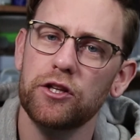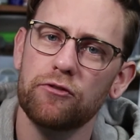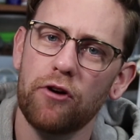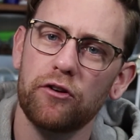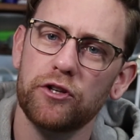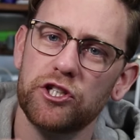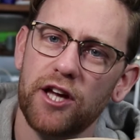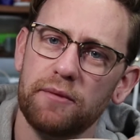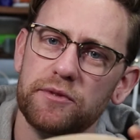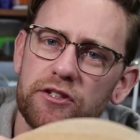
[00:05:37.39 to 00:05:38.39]
your own
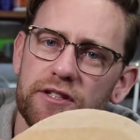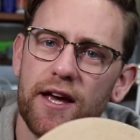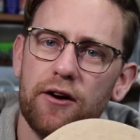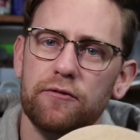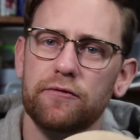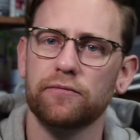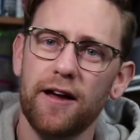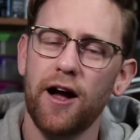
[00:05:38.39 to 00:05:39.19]
shapes yourself.